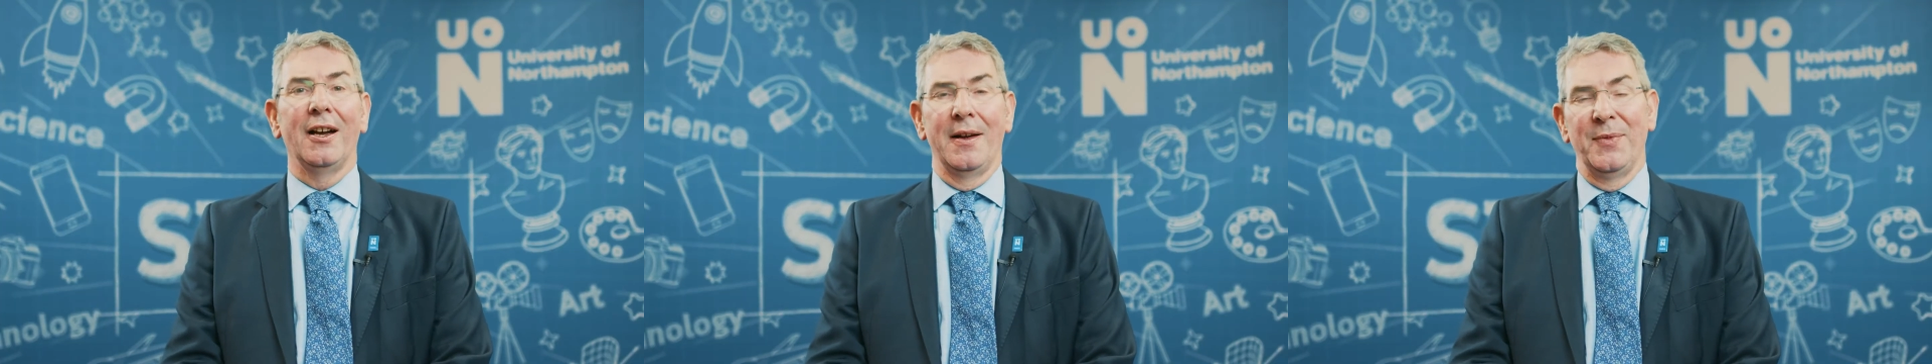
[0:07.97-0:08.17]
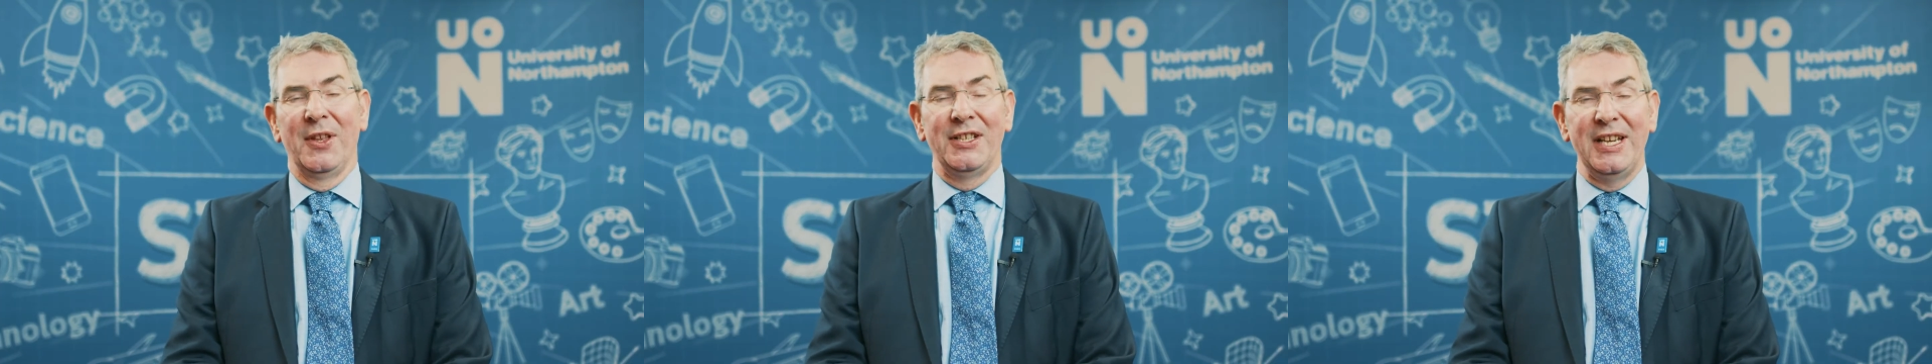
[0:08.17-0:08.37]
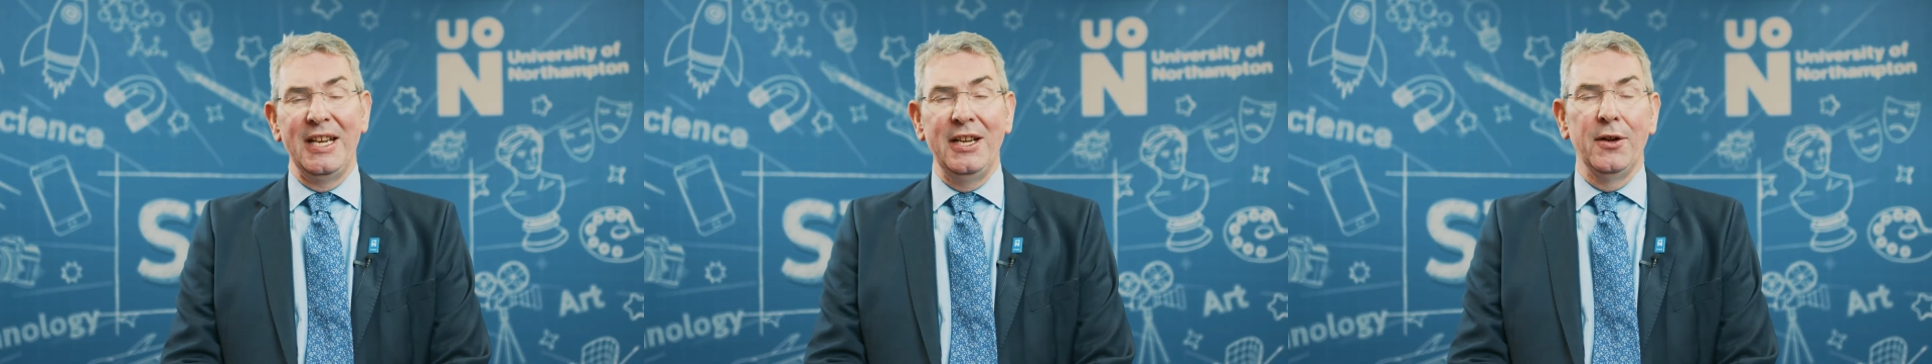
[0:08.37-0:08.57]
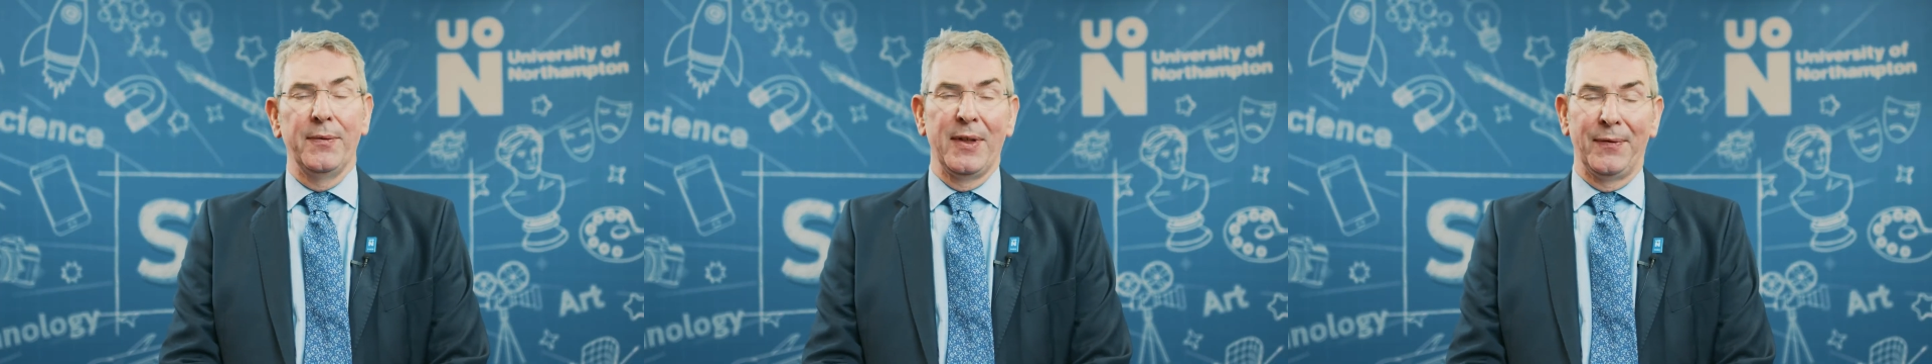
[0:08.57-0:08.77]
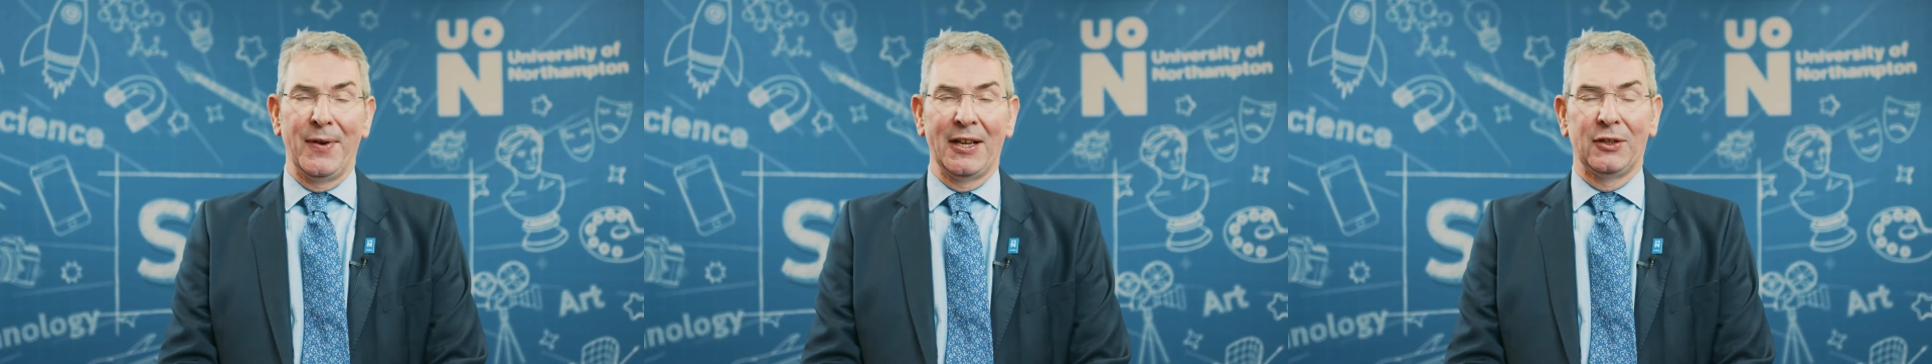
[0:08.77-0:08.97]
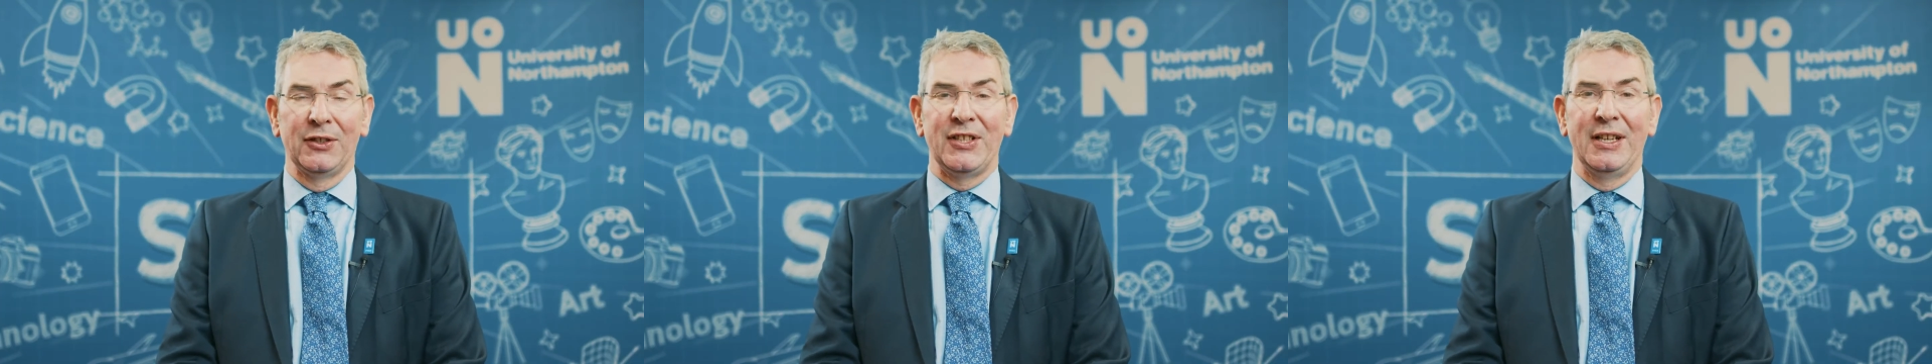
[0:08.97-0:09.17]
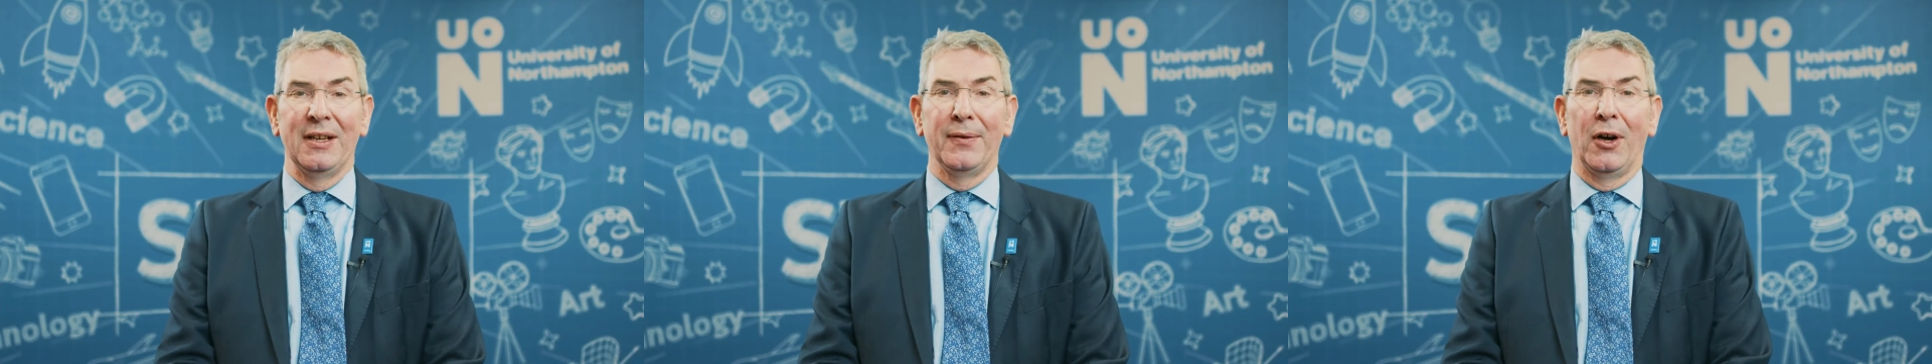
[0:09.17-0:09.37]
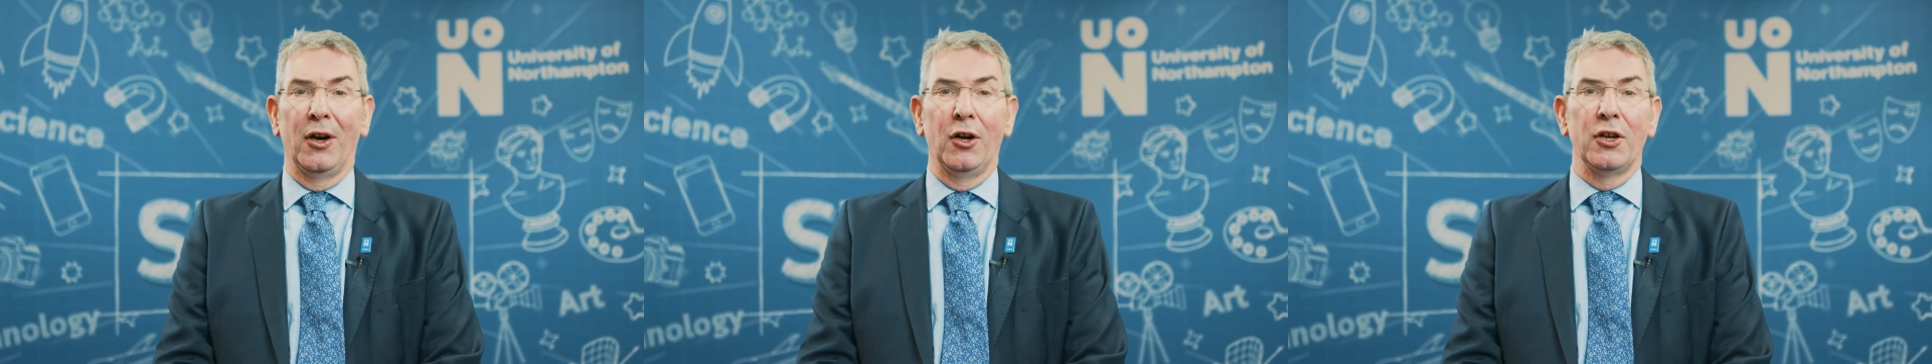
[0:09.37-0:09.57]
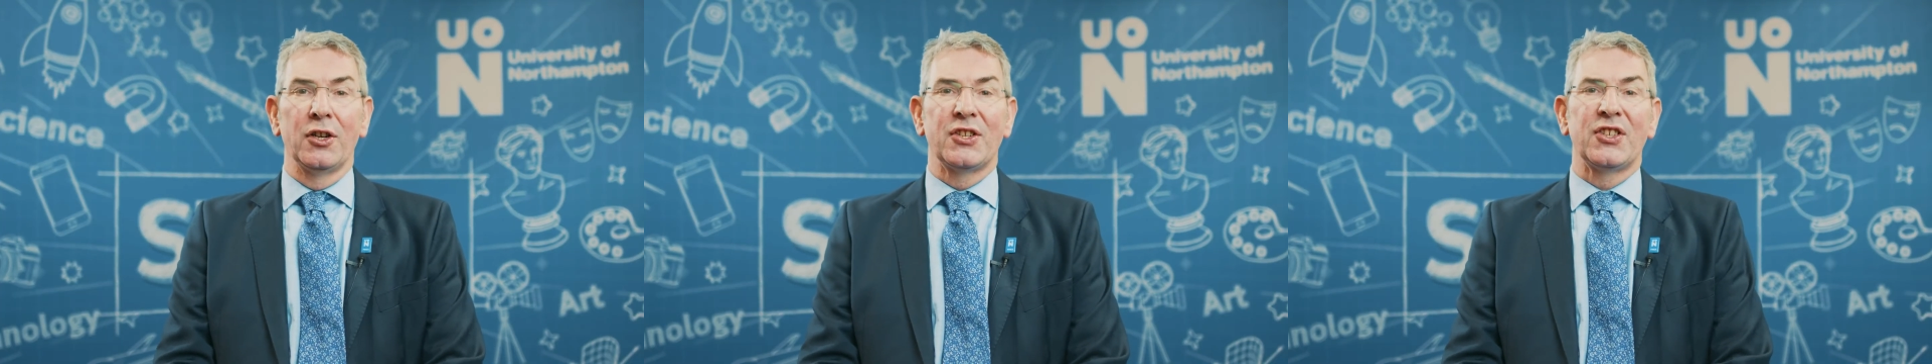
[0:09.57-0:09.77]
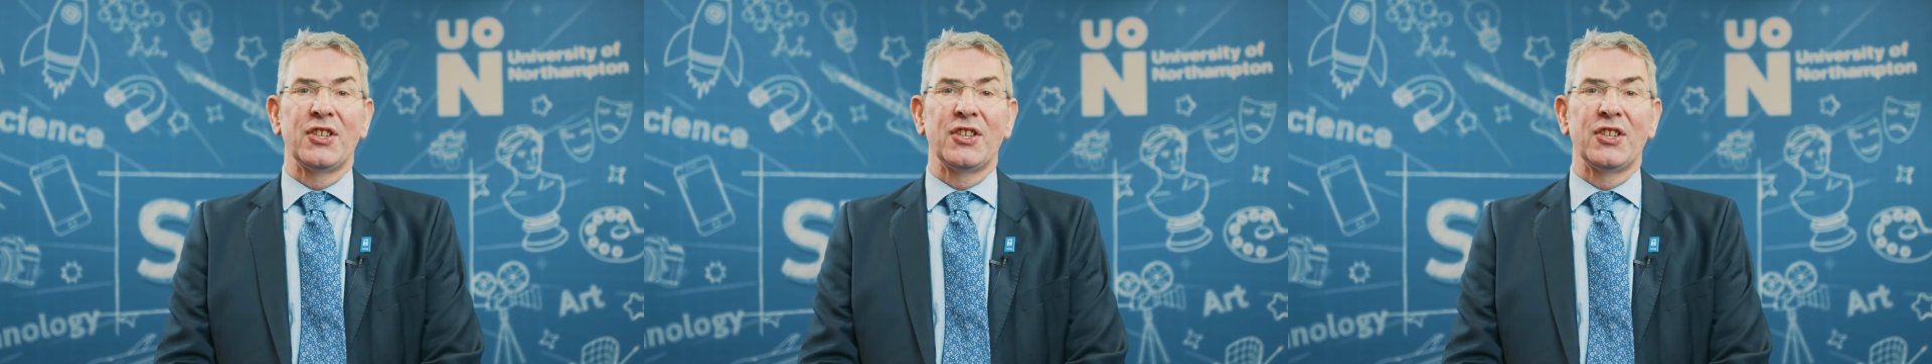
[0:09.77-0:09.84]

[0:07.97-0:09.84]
I'm the Dean of the Faculty of Arts,